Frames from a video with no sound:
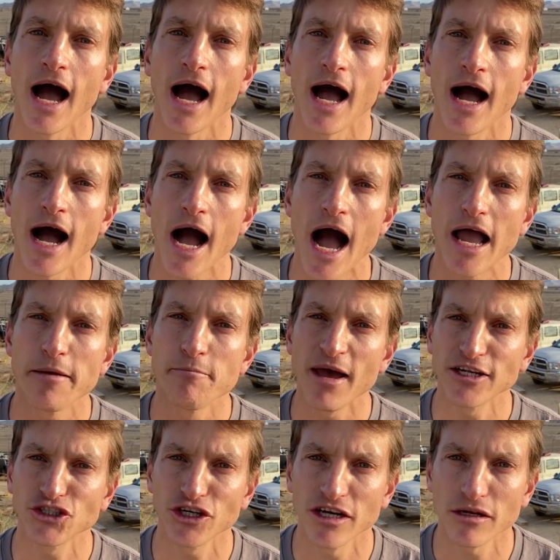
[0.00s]
I
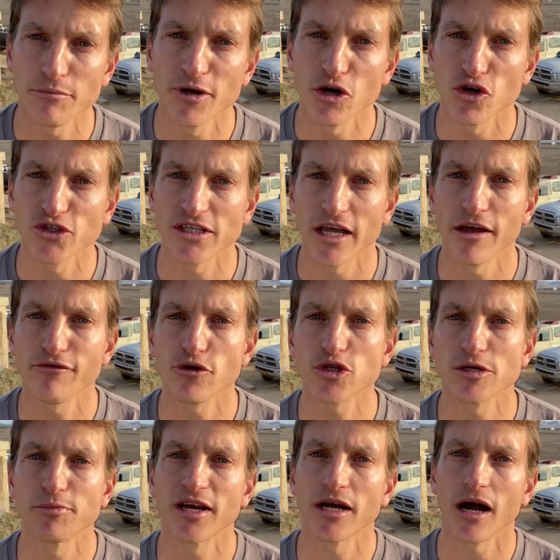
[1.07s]
mention it because if you
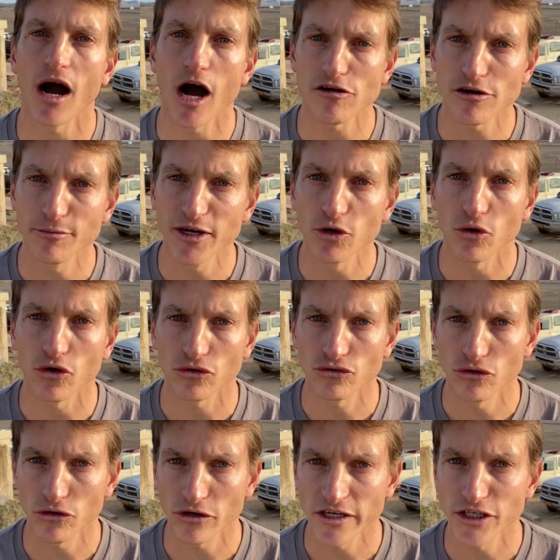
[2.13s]
speak Arabic or
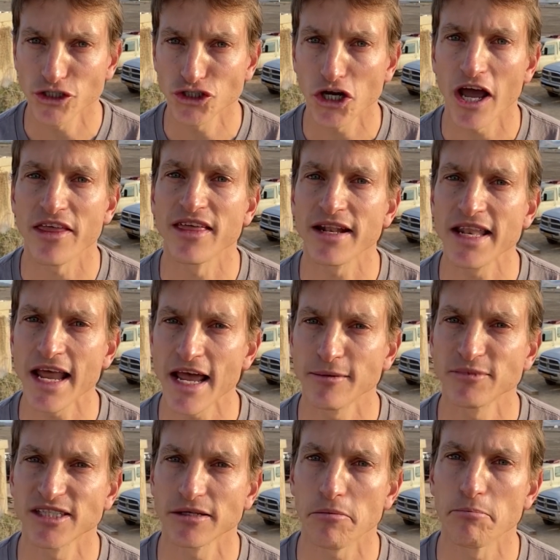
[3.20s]
Turkish, the
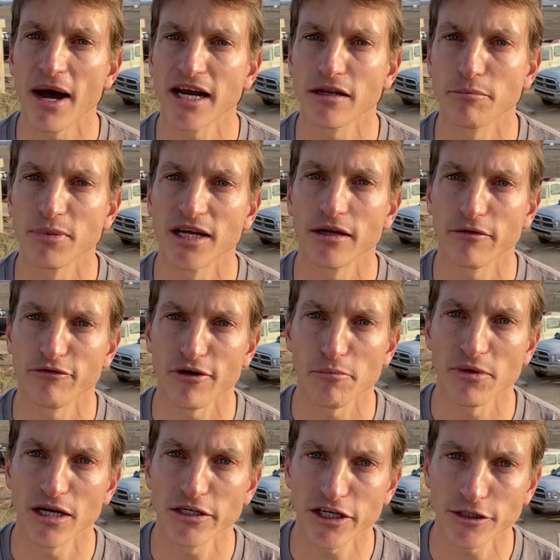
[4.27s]
names might be
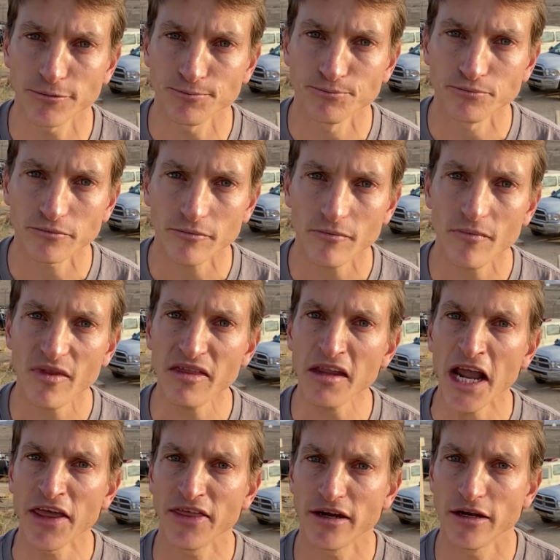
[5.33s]
familiar.
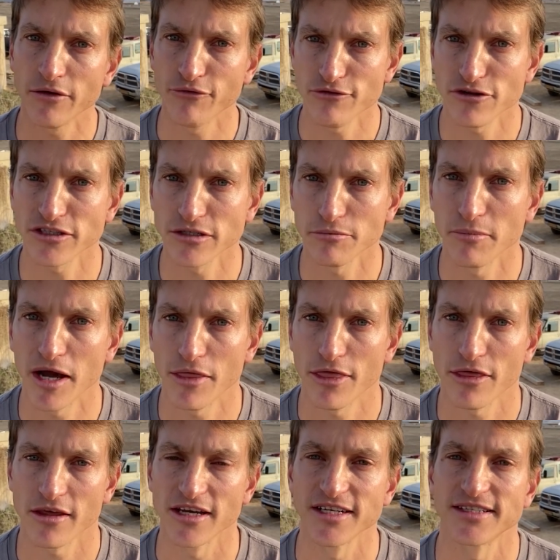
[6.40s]
The first month
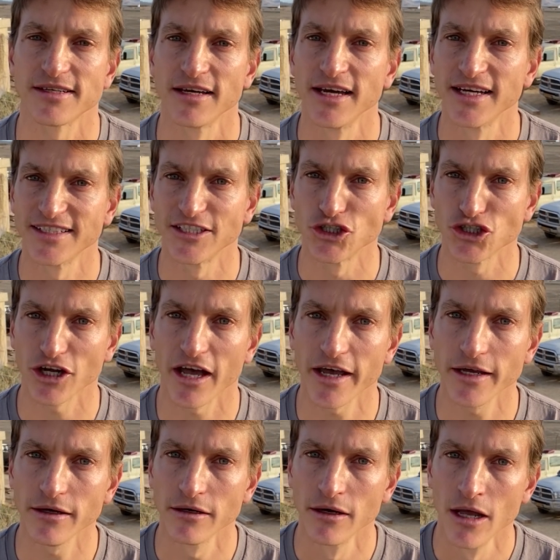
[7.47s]
is
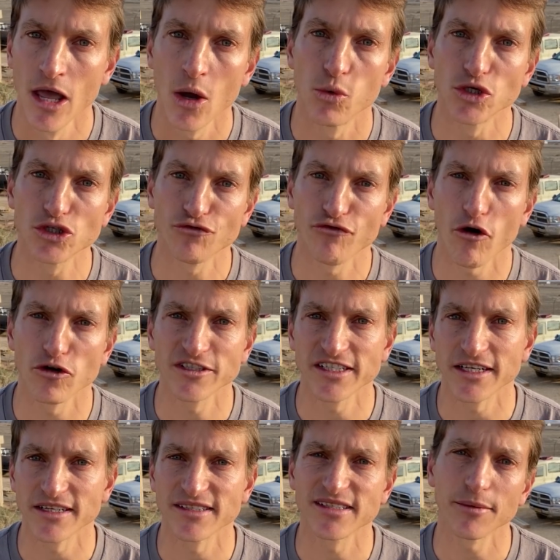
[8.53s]
Tishrei, which falls
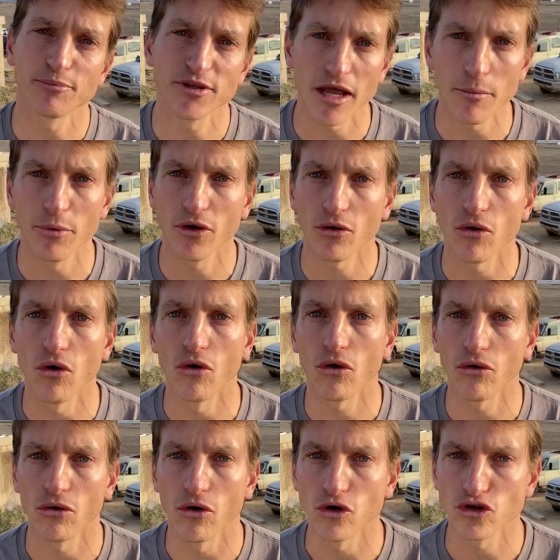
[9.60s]
in September
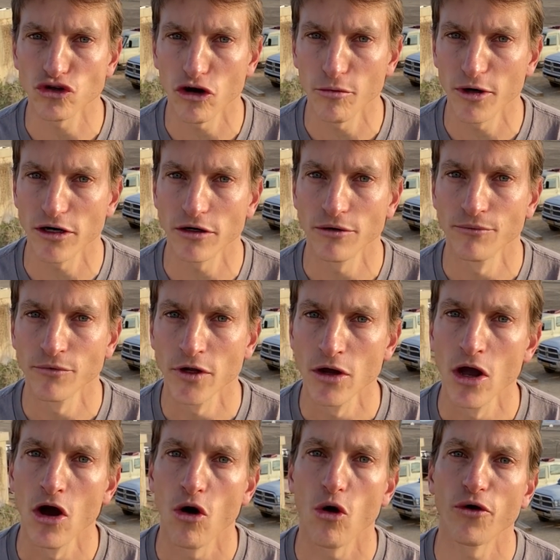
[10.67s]
or October,
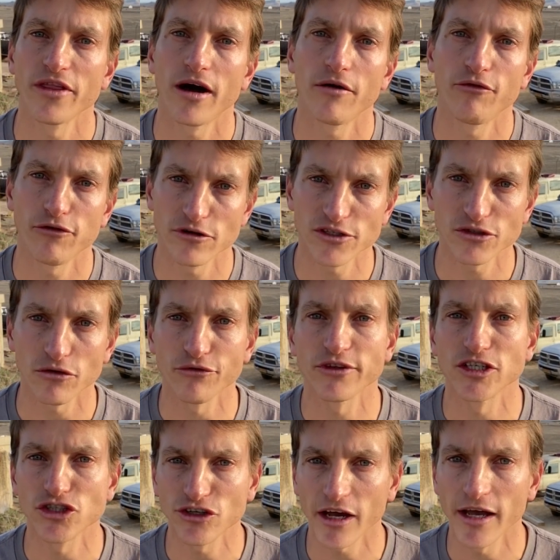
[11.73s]
On the 1st of
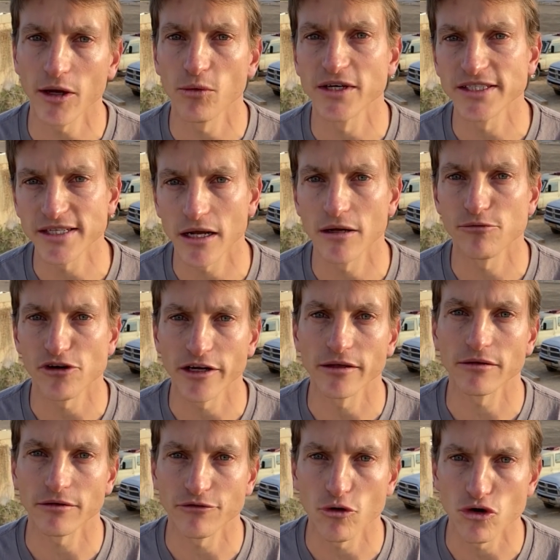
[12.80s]
Tishrei, we celebrate, of